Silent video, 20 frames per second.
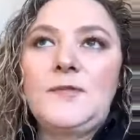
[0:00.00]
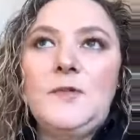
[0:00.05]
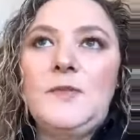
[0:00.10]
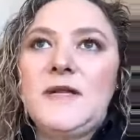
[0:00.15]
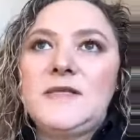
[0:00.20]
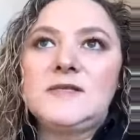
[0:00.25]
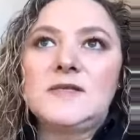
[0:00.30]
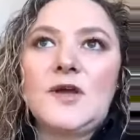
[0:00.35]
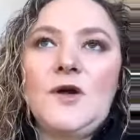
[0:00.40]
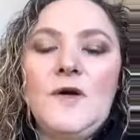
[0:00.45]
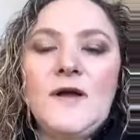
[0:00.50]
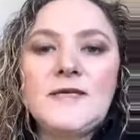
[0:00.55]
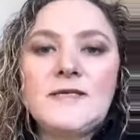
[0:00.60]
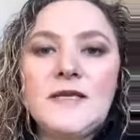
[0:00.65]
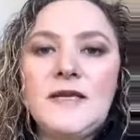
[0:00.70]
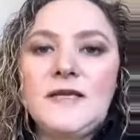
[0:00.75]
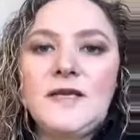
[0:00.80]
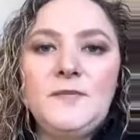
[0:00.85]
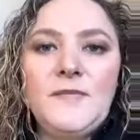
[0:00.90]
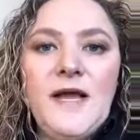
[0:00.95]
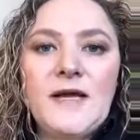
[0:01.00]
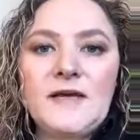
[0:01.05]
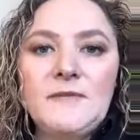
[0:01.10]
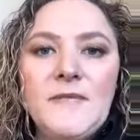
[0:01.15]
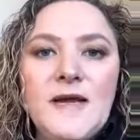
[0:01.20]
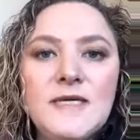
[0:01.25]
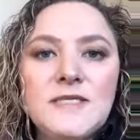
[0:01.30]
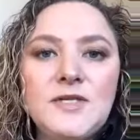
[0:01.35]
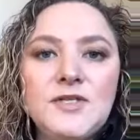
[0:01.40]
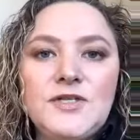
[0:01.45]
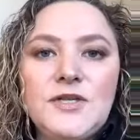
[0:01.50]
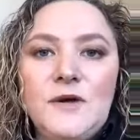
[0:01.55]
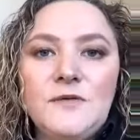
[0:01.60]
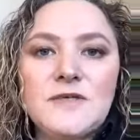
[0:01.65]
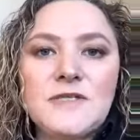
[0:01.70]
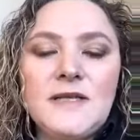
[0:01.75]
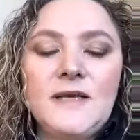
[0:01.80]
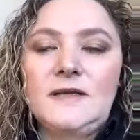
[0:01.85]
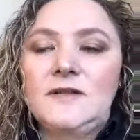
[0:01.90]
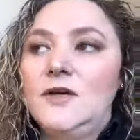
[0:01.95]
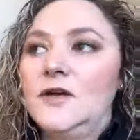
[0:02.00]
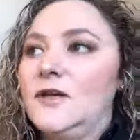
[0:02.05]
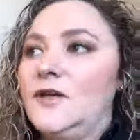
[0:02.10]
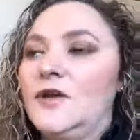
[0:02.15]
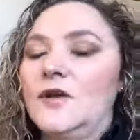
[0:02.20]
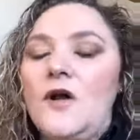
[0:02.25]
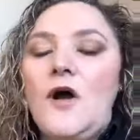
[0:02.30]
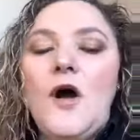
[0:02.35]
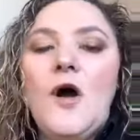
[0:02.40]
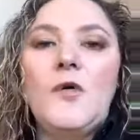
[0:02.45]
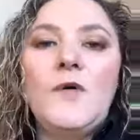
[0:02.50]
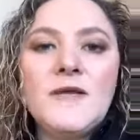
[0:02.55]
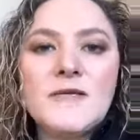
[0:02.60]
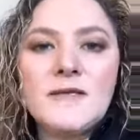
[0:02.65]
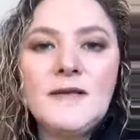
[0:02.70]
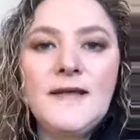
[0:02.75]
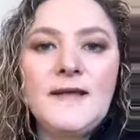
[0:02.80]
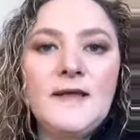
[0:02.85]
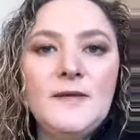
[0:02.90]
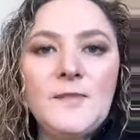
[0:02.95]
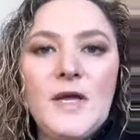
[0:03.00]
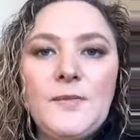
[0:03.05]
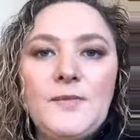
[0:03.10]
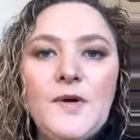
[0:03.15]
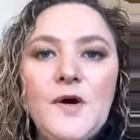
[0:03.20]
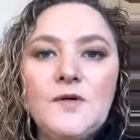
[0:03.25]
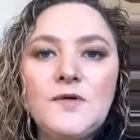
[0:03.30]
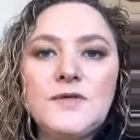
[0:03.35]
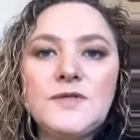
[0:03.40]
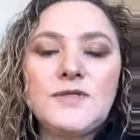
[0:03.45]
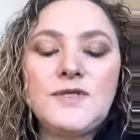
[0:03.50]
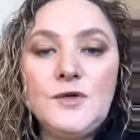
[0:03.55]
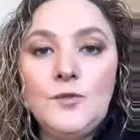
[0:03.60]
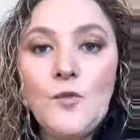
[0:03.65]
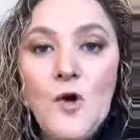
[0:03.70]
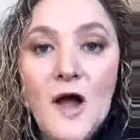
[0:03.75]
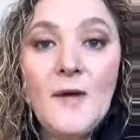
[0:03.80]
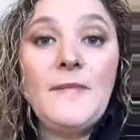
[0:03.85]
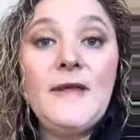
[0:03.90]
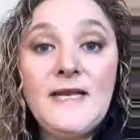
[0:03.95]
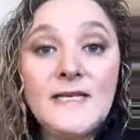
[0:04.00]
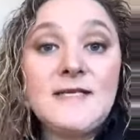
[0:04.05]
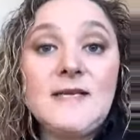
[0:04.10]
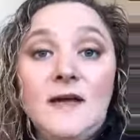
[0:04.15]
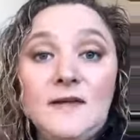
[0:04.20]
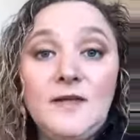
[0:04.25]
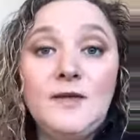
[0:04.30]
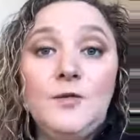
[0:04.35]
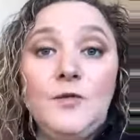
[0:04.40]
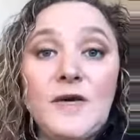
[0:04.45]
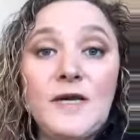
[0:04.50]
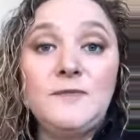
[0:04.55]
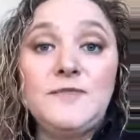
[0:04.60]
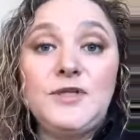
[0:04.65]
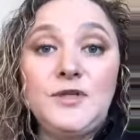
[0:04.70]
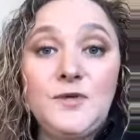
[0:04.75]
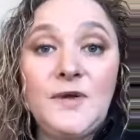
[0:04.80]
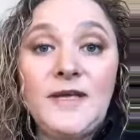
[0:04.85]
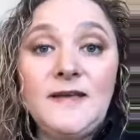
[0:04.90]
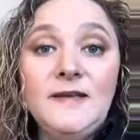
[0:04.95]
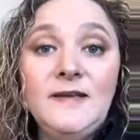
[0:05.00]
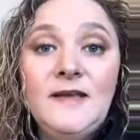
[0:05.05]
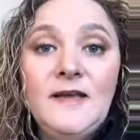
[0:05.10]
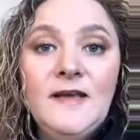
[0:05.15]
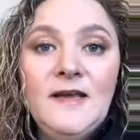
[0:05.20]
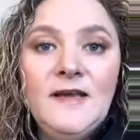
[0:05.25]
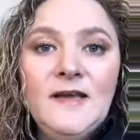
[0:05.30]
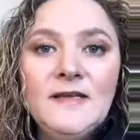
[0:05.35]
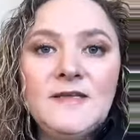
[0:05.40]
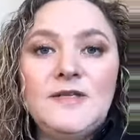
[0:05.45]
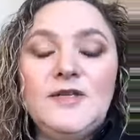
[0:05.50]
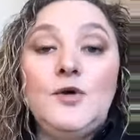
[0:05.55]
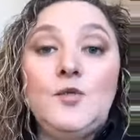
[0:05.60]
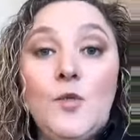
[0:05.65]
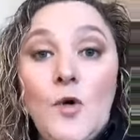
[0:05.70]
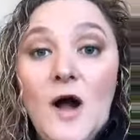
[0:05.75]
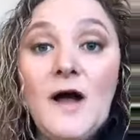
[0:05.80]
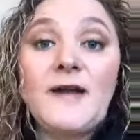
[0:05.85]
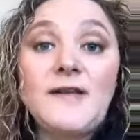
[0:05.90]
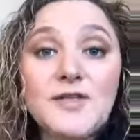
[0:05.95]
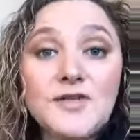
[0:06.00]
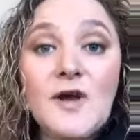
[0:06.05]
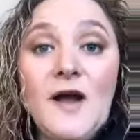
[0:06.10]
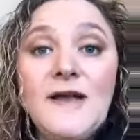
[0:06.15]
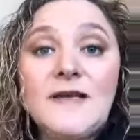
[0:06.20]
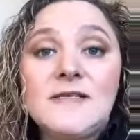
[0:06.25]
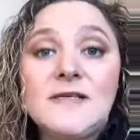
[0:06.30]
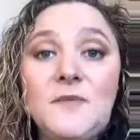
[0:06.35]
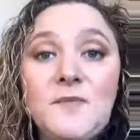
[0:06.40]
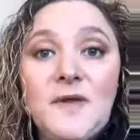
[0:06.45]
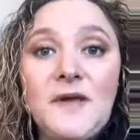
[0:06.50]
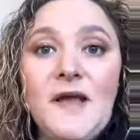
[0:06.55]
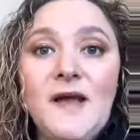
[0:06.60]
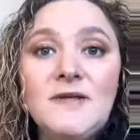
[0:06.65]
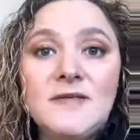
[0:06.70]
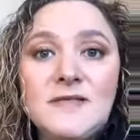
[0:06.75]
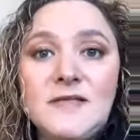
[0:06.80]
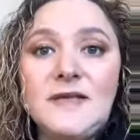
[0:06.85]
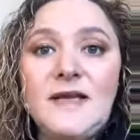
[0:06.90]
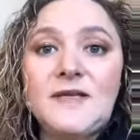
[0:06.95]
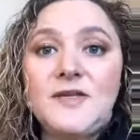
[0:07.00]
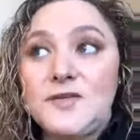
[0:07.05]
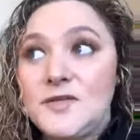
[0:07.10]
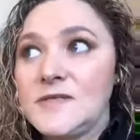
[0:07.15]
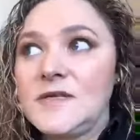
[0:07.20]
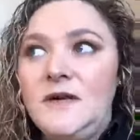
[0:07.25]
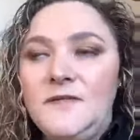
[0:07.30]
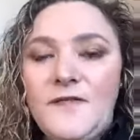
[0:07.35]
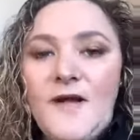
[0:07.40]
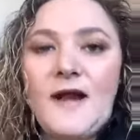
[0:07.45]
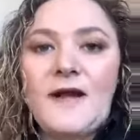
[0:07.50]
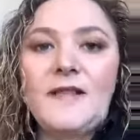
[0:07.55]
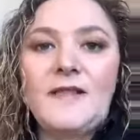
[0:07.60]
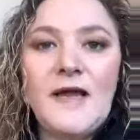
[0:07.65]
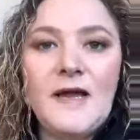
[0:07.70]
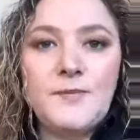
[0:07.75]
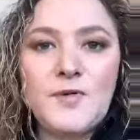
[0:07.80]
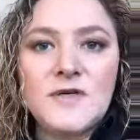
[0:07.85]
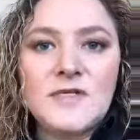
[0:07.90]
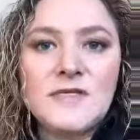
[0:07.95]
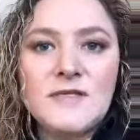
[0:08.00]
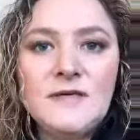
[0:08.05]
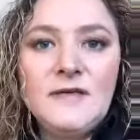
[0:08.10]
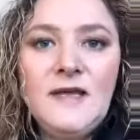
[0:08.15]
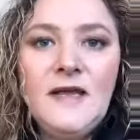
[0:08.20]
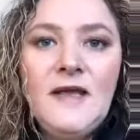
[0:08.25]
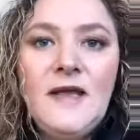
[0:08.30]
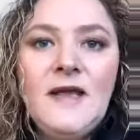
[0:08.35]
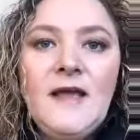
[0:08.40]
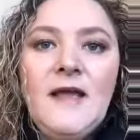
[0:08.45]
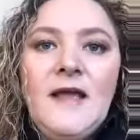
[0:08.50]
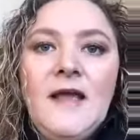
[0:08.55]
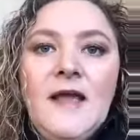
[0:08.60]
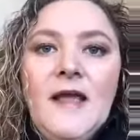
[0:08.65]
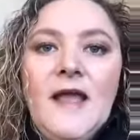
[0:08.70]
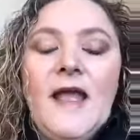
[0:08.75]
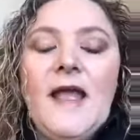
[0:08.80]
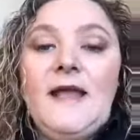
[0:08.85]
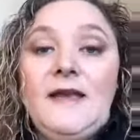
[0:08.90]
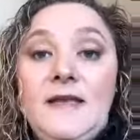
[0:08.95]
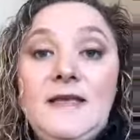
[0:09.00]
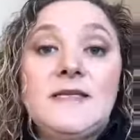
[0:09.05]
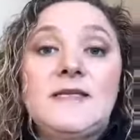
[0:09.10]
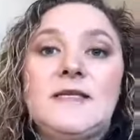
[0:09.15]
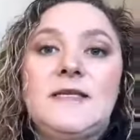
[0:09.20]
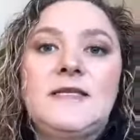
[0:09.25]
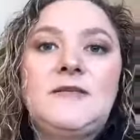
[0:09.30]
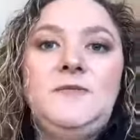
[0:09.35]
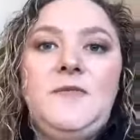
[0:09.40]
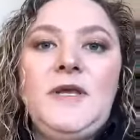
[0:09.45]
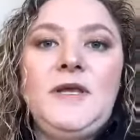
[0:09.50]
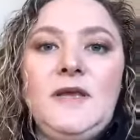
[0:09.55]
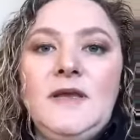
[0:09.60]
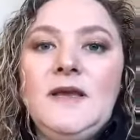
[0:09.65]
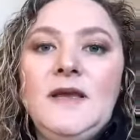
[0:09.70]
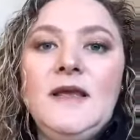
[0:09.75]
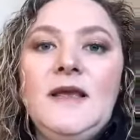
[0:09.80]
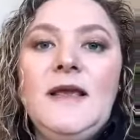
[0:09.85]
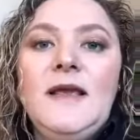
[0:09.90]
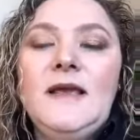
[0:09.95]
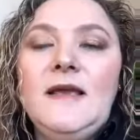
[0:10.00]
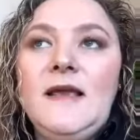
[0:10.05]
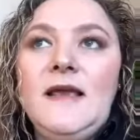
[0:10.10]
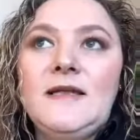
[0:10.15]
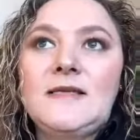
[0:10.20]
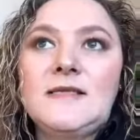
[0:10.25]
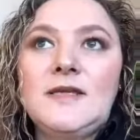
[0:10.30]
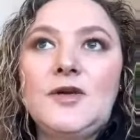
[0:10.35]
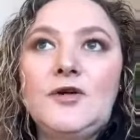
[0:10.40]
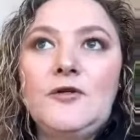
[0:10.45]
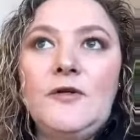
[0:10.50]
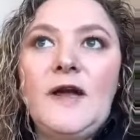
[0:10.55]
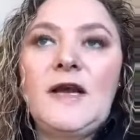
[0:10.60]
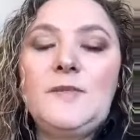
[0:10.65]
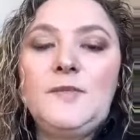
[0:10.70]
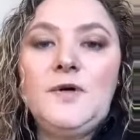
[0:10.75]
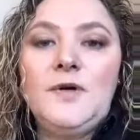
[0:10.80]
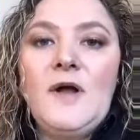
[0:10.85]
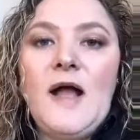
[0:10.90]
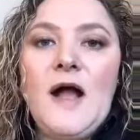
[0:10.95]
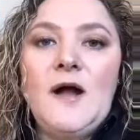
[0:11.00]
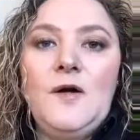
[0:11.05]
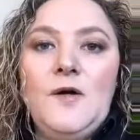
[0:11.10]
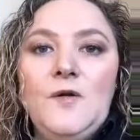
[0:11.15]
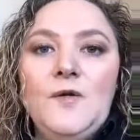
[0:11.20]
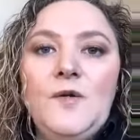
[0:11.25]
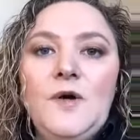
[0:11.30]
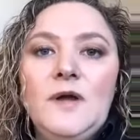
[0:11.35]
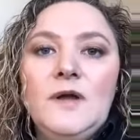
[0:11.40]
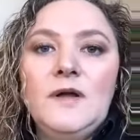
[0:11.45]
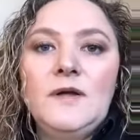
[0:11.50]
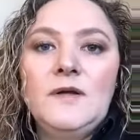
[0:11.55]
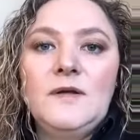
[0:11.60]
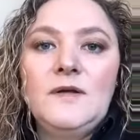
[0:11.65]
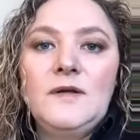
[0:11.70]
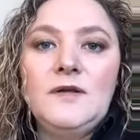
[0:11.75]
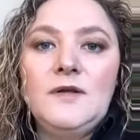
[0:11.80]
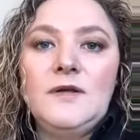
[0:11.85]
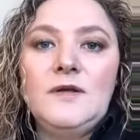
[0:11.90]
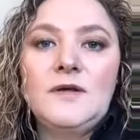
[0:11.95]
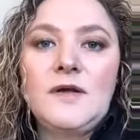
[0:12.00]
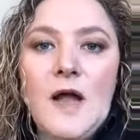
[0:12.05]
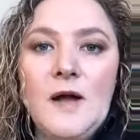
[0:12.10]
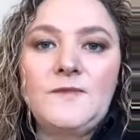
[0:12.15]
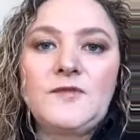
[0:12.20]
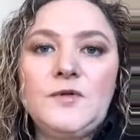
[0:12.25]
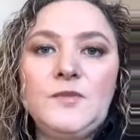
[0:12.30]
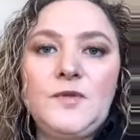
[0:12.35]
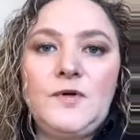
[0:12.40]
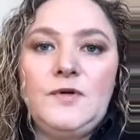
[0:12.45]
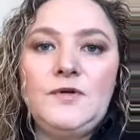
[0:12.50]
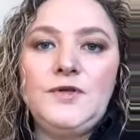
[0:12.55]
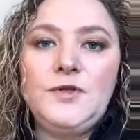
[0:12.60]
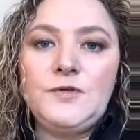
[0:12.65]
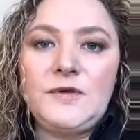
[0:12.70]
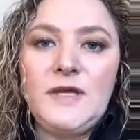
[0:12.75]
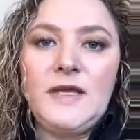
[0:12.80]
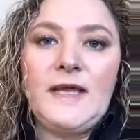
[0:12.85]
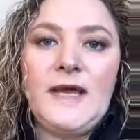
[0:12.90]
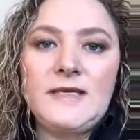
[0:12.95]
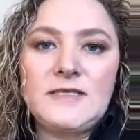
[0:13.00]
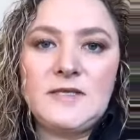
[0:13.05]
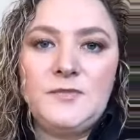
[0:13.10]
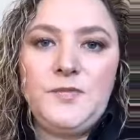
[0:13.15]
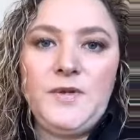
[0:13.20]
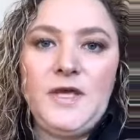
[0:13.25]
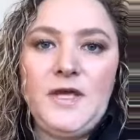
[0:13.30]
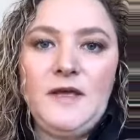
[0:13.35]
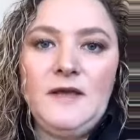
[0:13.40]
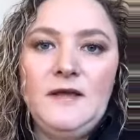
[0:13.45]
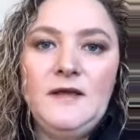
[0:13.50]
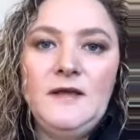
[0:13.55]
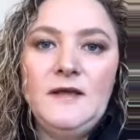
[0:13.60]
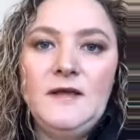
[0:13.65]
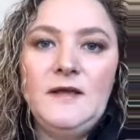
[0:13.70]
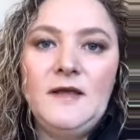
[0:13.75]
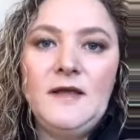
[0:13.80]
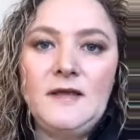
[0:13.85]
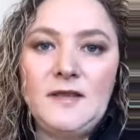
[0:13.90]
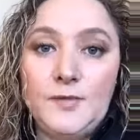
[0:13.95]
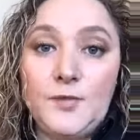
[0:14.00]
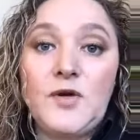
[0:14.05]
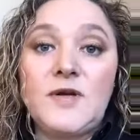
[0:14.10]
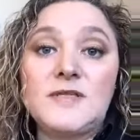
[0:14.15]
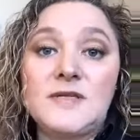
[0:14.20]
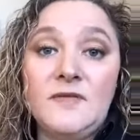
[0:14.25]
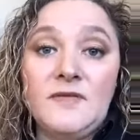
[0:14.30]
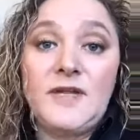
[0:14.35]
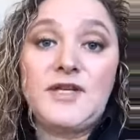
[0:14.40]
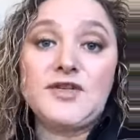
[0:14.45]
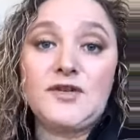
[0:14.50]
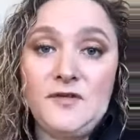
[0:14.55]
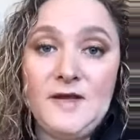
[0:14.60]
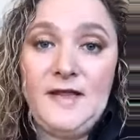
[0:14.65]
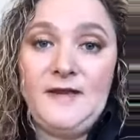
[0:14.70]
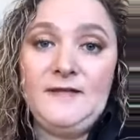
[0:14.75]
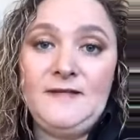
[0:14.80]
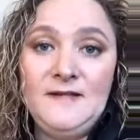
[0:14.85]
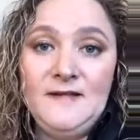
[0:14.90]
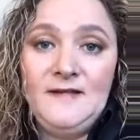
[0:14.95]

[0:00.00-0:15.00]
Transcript: months ago, I sent him back a message and I was like, look, you're always liking my posts. Do you want me to tell you what I'm doing? Do you want to try something else to get yourself out of that prison? And he said to me, it's incredible how comfortable you can get to be in the prison that you're in.